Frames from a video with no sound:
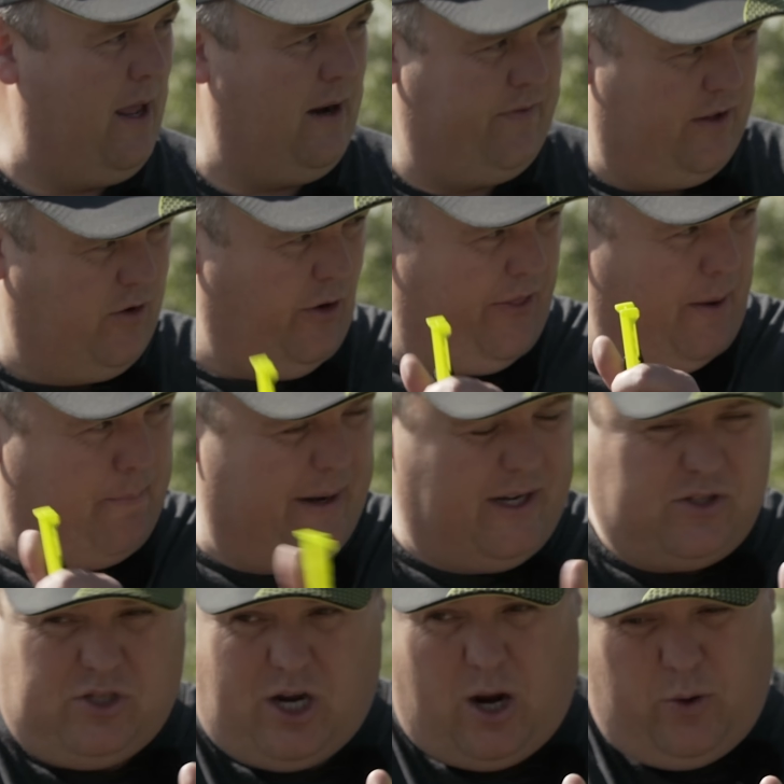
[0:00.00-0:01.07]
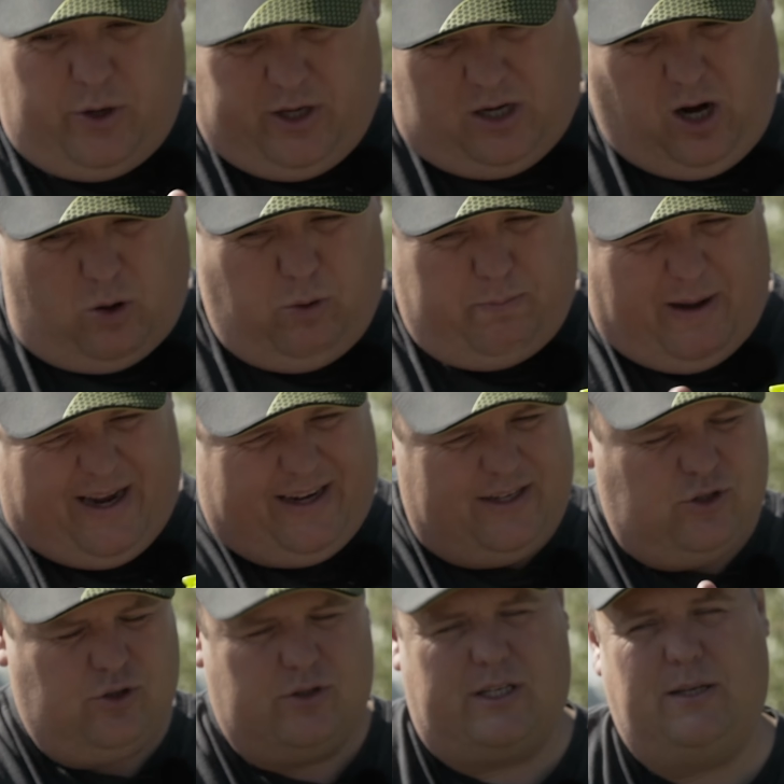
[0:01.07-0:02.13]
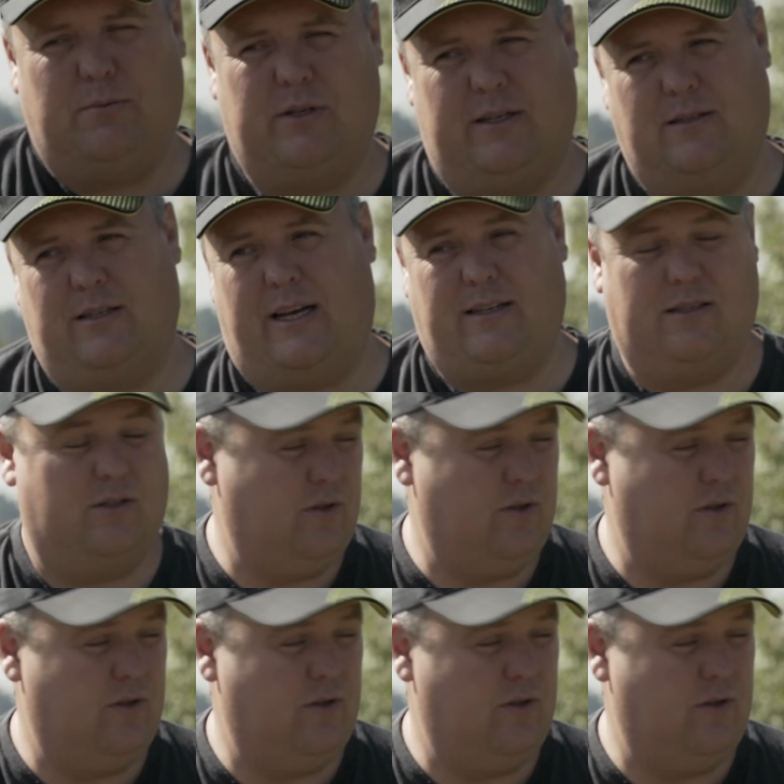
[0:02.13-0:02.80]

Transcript: And if you've got that bit of toe, you can hold back and it just keeps things nicer.